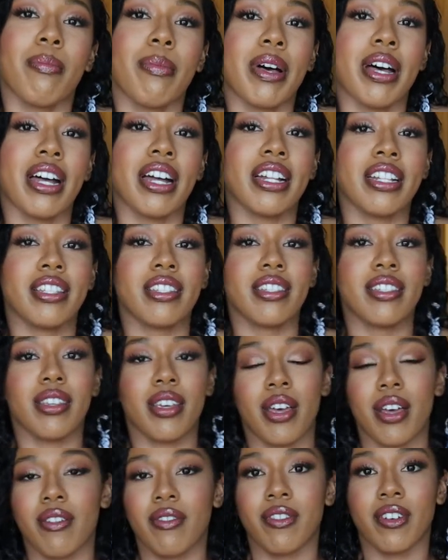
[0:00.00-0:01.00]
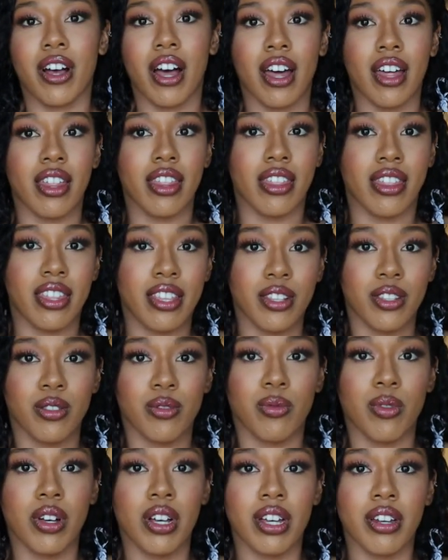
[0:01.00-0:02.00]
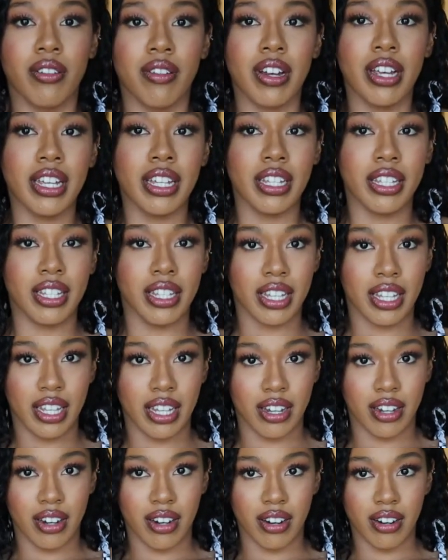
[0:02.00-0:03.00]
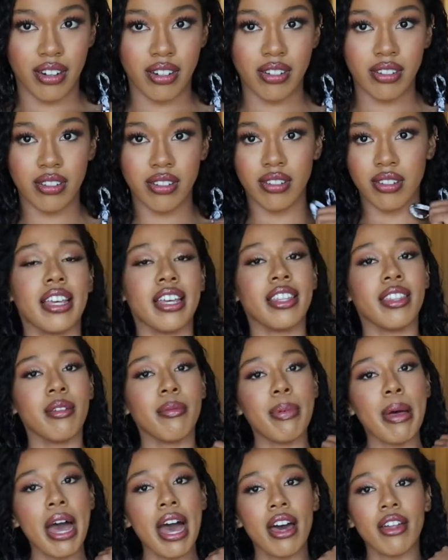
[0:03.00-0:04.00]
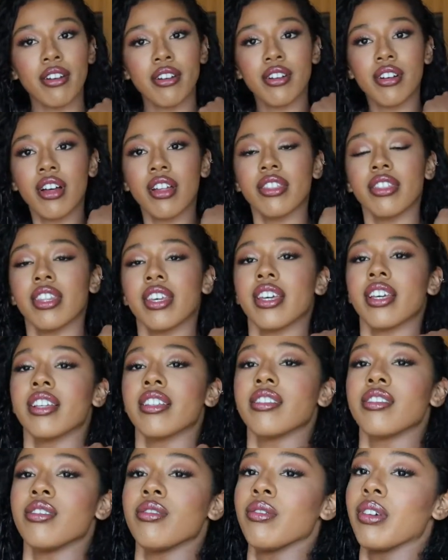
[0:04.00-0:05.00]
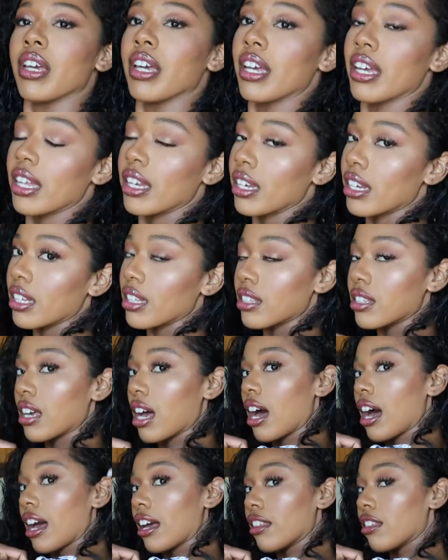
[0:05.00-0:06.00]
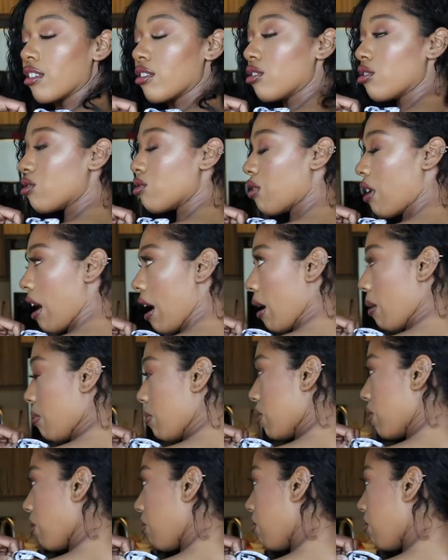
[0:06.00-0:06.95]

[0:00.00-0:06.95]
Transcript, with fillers: But got this one right here. I like the pattern on this, you can tie the straps